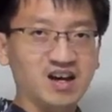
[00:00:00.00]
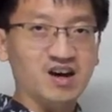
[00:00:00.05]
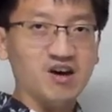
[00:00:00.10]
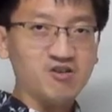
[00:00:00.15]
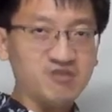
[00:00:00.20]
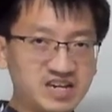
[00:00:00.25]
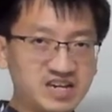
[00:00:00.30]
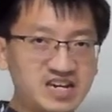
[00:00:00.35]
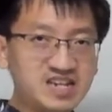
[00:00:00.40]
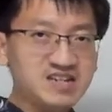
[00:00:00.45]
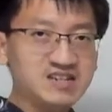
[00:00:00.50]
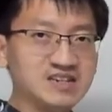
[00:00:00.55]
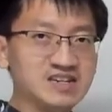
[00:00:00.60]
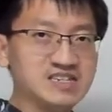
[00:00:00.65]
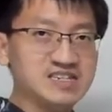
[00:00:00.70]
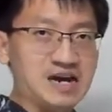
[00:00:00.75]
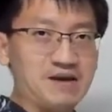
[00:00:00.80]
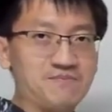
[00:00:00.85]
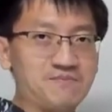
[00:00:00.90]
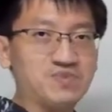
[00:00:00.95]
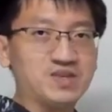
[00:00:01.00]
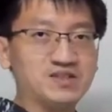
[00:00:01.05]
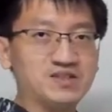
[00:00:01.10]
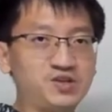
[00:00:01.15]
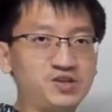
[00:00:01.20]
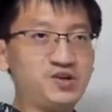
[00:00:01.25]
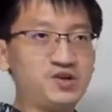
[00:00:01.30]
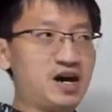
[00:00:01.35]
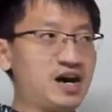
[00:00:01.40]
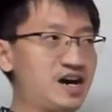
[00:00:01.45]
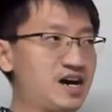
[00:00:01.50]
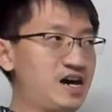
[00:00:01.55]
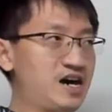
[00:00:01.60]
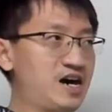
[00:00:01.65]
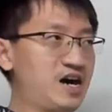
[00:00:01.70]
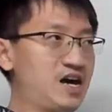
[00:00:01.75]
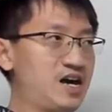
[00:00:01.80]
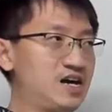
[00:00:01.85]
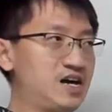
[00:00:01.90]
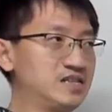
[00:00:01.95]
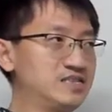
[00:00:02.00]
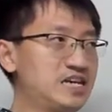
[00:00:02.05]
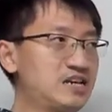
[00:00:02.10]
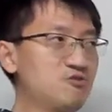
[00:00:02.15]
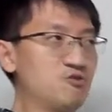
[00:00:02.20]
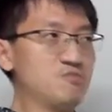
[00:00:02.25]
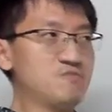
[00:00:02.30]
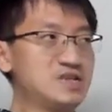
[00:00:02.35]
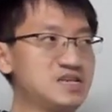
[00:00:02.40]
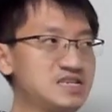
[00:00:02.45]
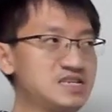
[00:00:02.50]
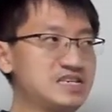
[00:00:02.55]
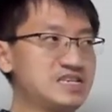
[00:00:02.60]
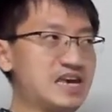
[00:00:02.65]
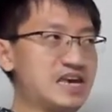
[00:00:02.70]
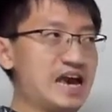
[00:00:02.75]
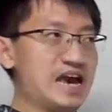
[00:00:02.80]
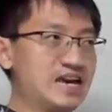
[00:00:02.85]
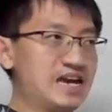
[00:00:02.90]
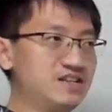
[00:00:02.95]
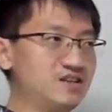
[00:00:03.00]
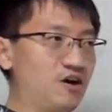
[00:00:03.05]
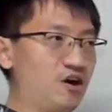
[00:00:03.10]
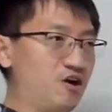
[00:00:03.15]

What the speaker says: Okay, yeah, so that will be the end